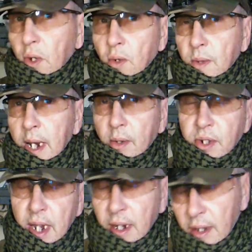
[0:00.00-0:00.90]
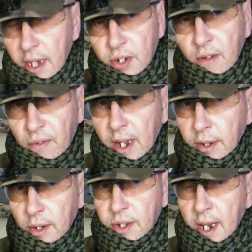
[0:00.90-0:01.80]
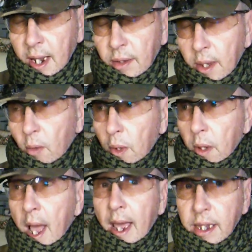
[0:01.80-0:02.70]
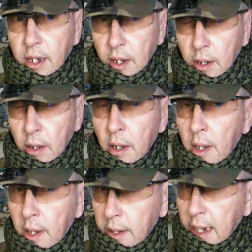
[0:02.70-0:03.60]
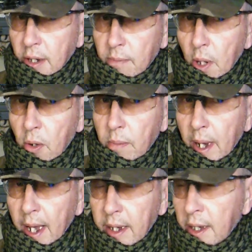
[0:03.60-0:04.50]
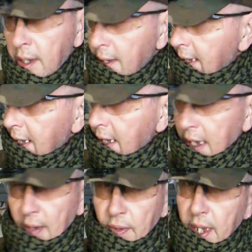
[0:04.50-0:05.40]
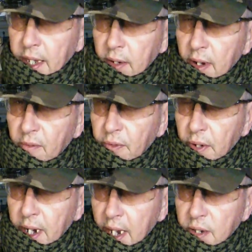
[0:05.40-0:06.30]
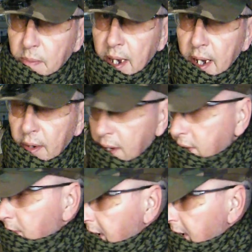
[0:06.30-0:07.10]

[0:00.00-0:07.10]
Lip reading: Goes without saying, unless you find a site that will hire you gas blowback, and then you're in for an experience,